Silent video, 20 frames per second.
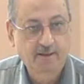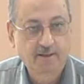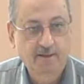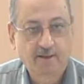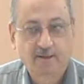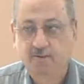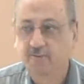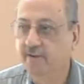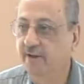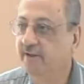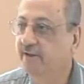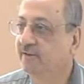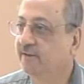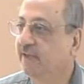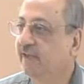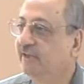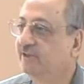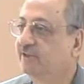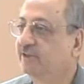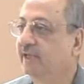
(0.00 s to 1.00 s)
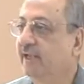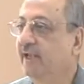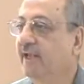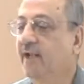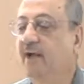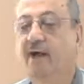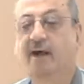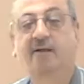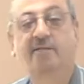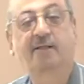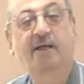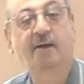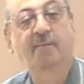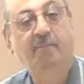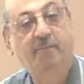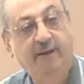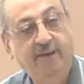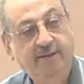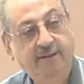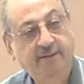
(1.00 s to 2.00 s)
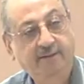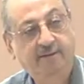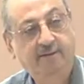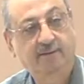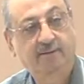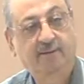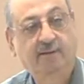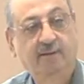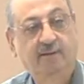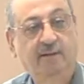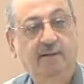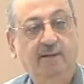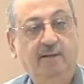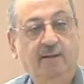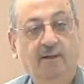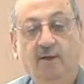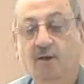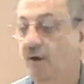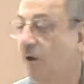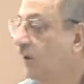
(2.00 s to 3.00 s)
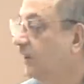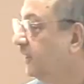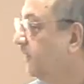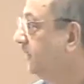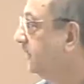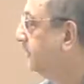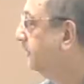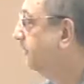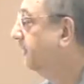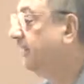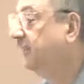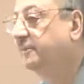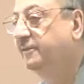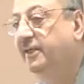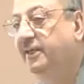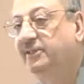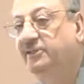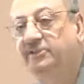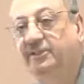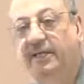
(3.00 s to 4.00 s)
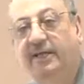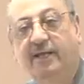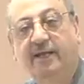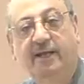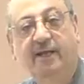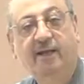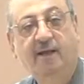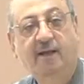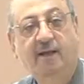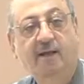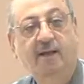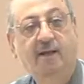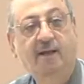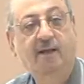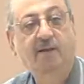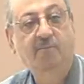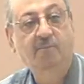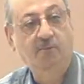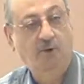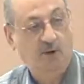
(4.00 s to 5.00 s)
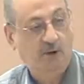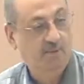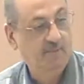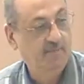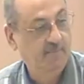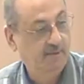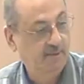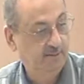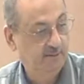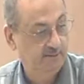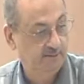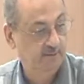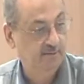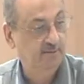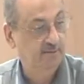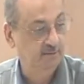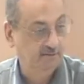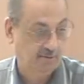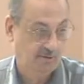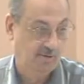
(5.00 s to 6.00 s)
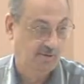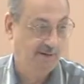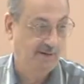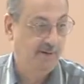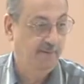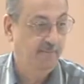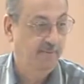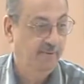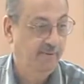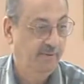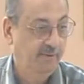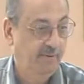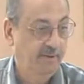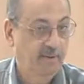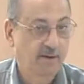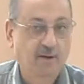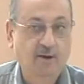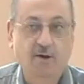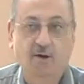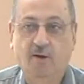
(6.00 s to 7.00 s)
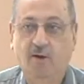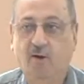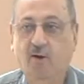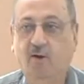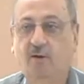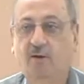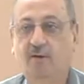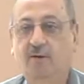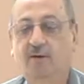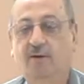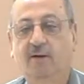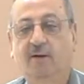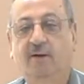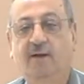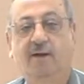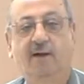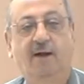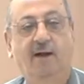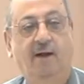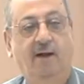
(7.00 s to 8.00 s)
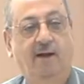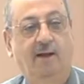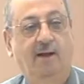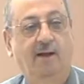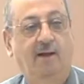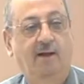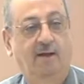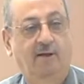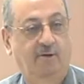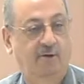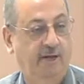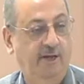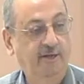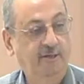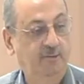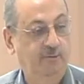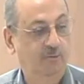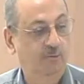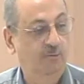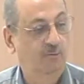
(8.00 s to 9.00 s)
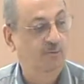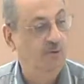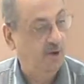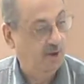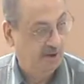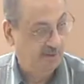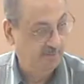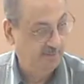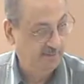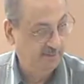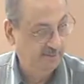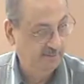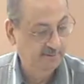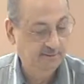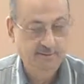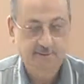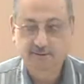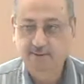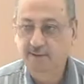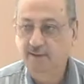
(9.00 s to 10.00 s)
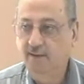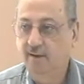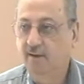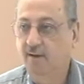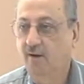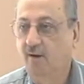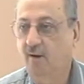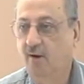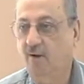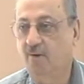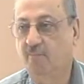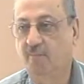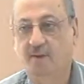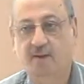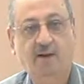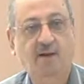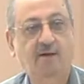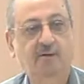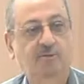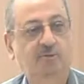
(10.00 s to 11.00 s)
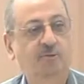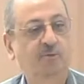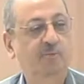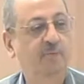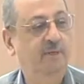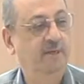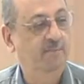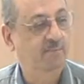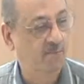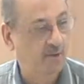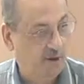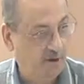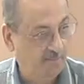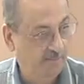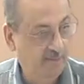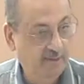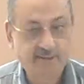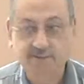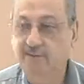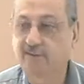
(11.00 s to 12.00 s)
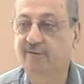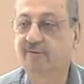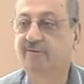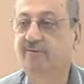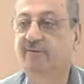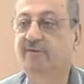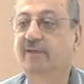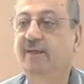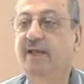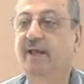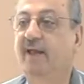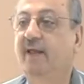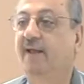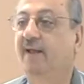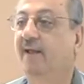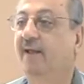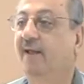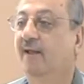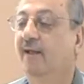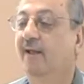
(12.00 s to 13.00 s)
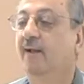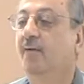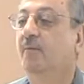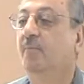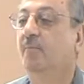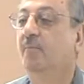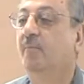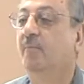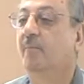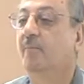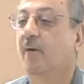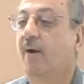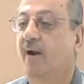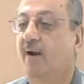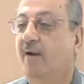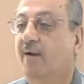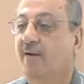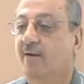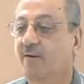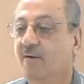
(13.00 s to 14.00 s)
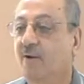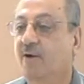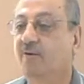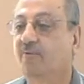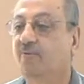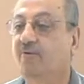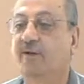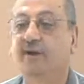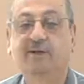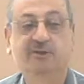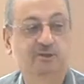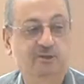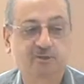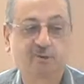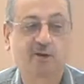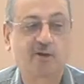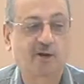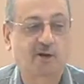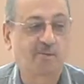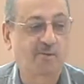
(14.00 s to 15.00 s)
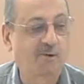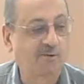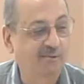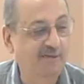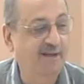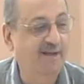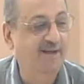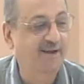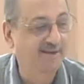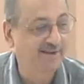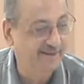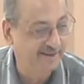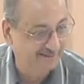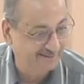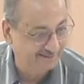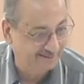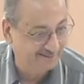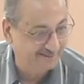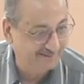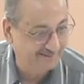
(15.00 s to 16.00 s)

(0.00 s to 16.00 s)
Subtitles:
when they say Hada Bayt, or when they say Muhammad Talib, or Raitu Muhammad, or Marartu bi Muhammad, they are not very sure about the endings,